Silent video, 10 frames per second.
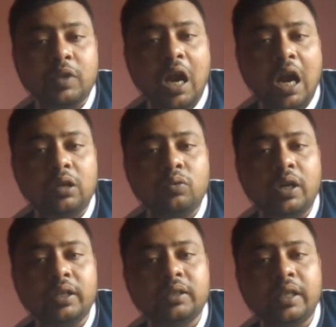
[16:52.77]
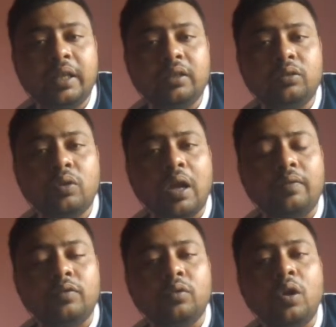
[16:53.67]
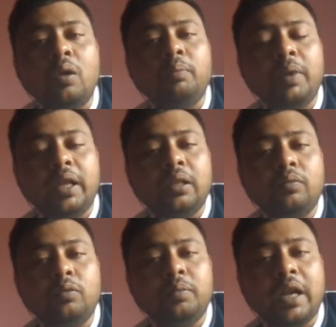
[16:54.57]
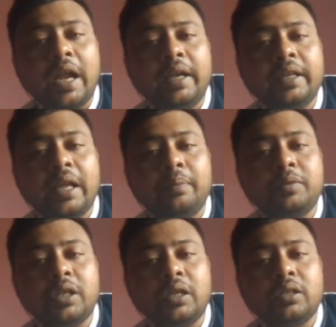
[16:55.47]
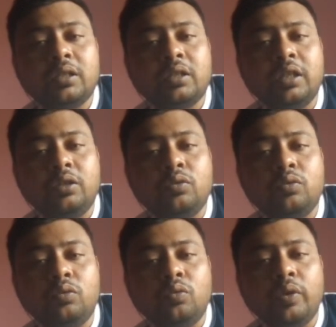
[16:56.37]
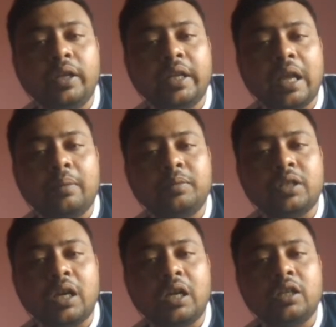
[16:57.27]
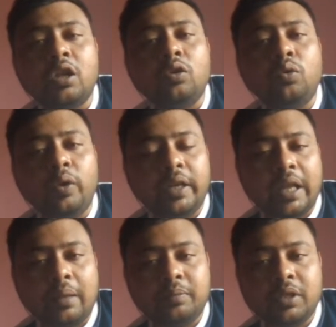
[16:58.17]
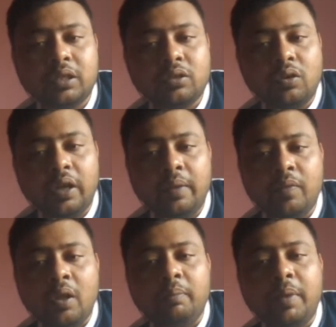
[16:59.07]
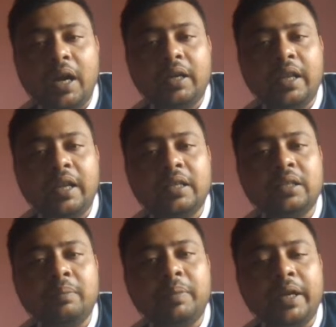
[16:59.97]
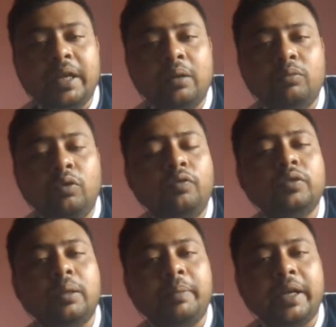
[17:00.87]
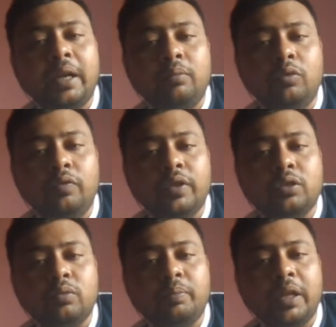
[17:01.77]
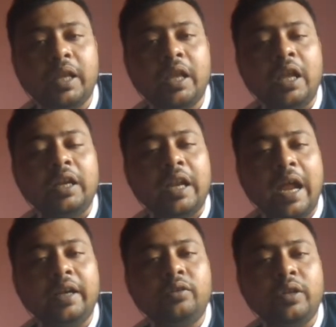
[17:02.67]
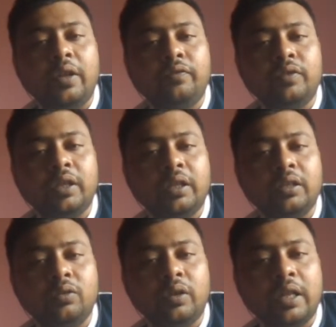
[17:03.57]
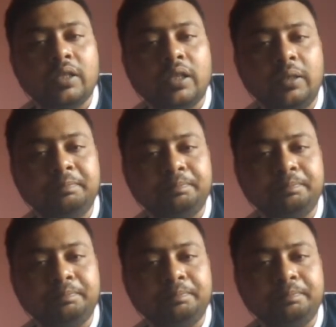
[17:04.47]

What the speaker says: hard work, then you have to play the move knight captures the c2, queen captures, queen captures. Okay, but here is a better move. The better move is to play knight to f3. You can see